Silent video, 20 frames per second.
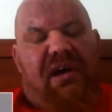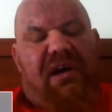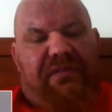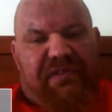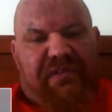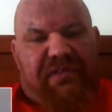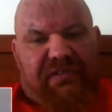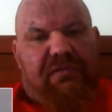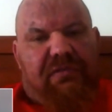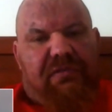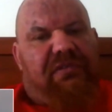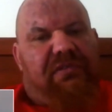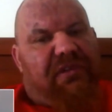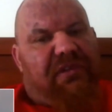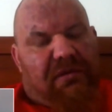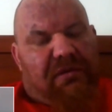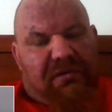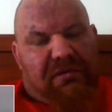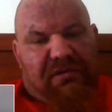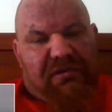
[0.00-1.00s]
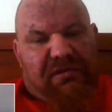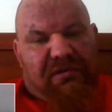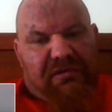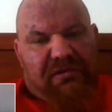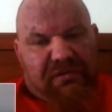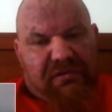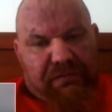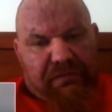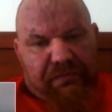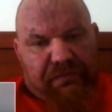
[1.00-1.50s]
health issue with steroid
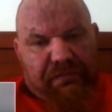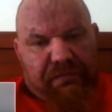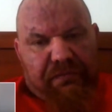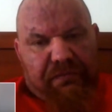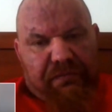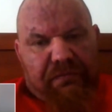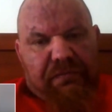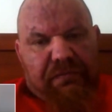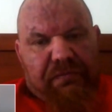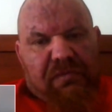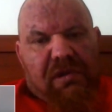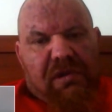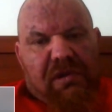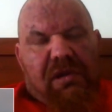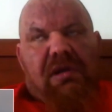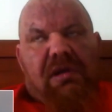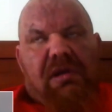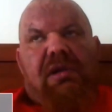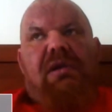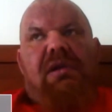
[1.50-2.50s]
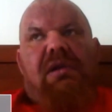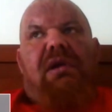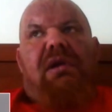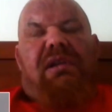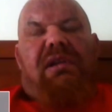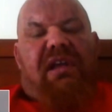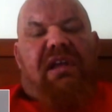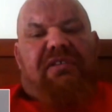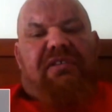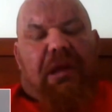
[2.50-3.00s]
use, and
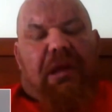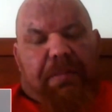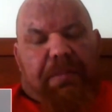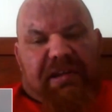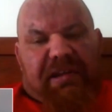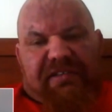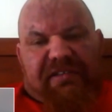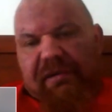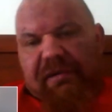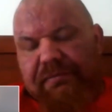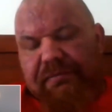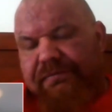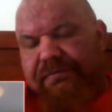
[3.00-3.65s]
that's lipids.